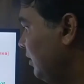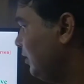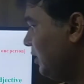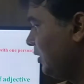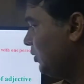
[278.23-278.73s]

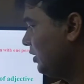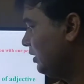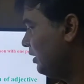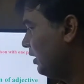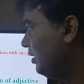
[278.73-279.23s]
here you see
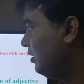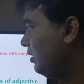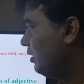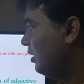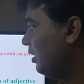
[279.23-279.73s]
then,
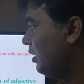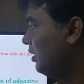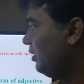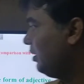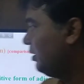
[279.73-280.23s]

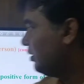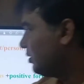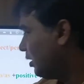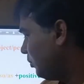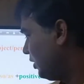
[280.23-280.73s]
and then
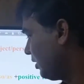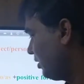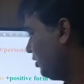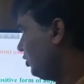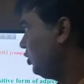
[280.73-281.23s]
subject
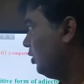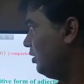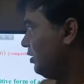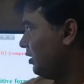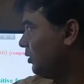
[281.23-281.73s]
John,
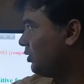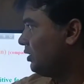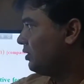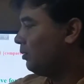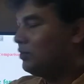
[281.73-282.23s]
here you see
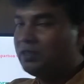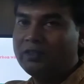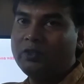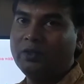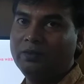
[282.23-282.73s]
subject
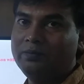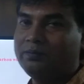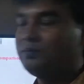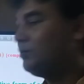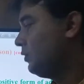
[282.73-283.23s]
John.
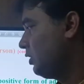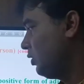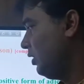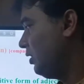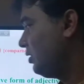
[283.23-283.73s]
So
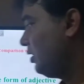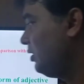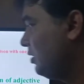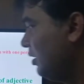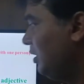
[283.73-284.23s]
the answer
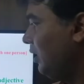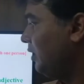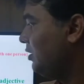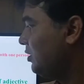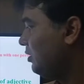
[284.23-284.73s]
is
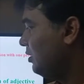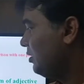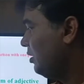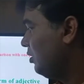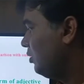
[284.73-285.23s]
Edison is
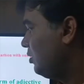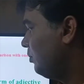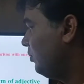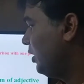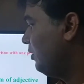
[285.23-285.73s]
not
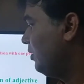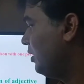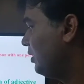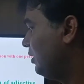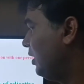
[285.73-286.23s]

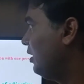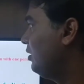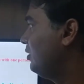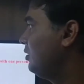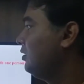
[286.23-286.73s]
braver than
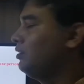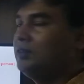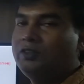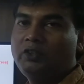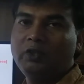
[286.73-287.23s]

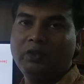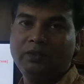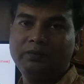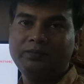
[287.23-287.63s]
John.